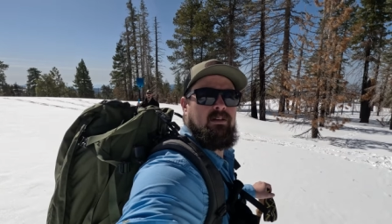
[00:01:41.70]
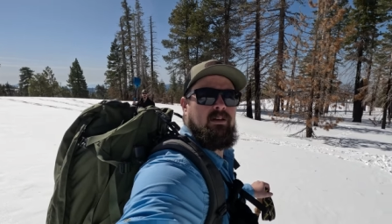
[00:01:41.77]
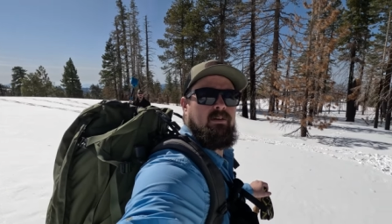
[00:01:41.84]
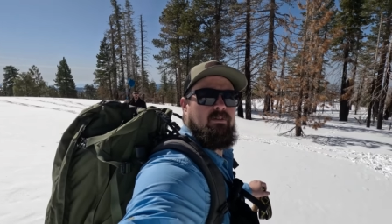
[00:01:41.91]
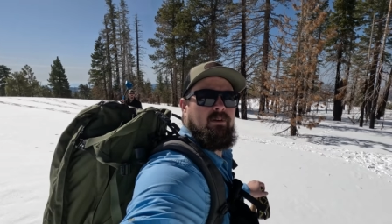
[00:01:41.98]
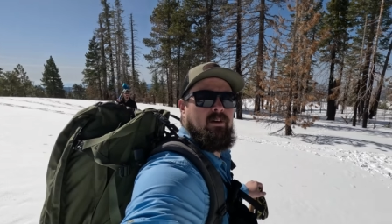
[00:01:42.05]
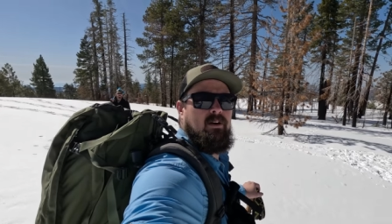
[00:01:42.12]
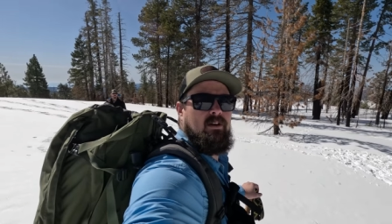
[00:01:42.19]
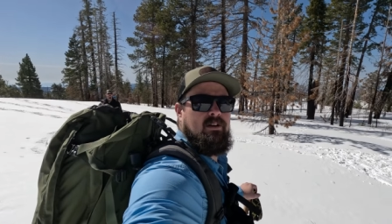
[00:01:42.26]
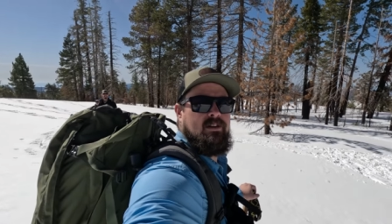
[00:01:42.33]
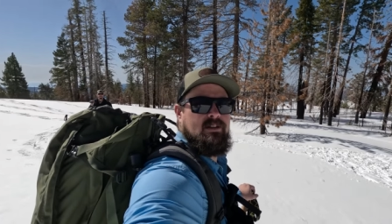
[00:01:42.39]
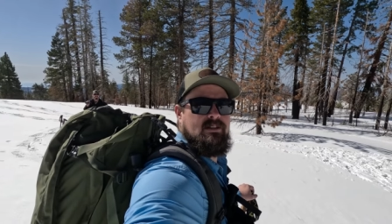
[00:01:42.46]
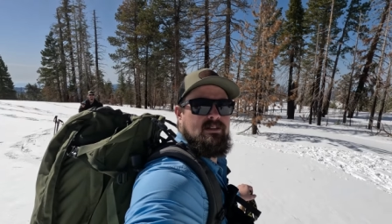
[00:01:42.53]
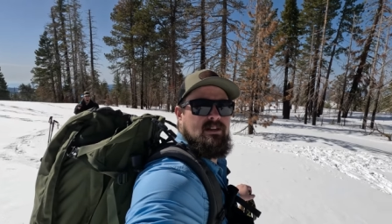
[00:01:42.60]
Here we are,
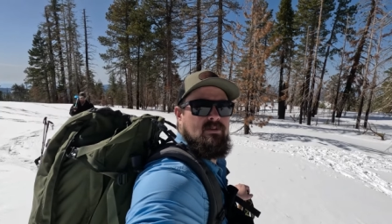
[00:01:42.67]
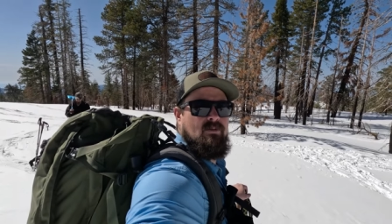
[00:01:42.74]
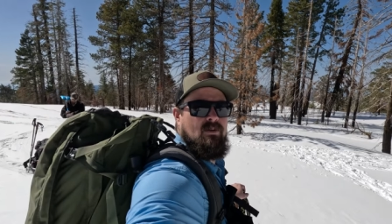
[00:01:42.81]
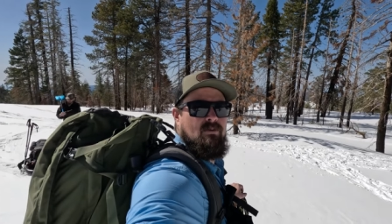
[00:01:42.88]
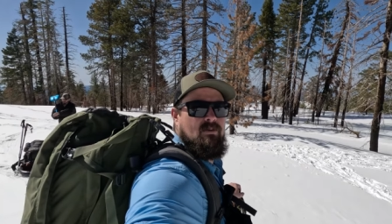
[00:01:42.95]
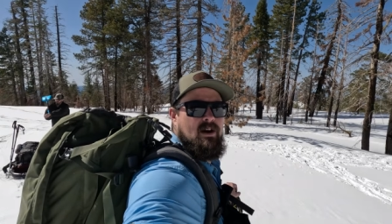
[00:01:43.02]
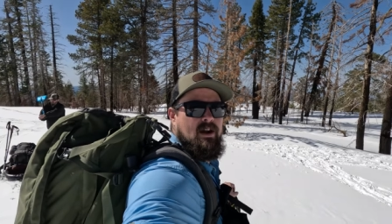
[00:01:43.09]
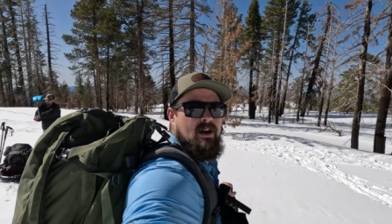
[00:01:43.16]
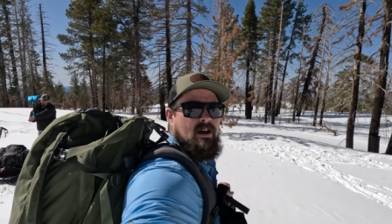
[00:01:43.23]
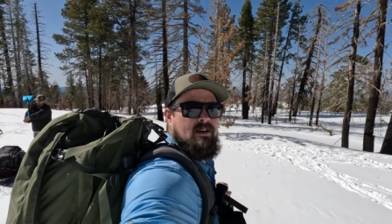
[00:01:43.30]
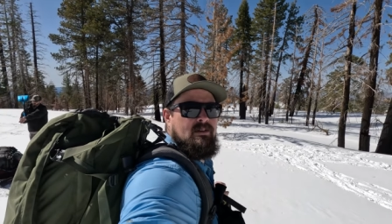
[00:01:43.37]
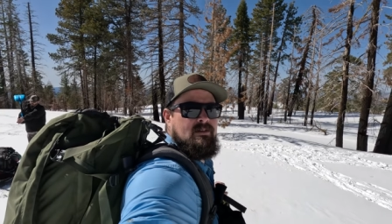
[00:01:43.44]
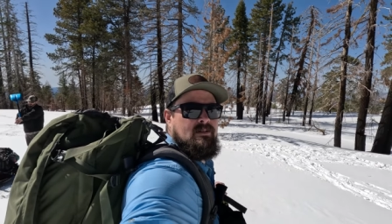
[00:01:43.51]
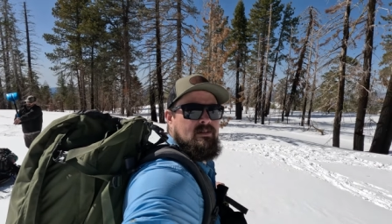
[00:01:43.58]
you can see where we're
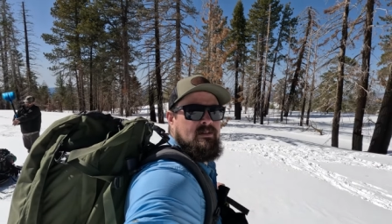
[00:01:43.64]
at.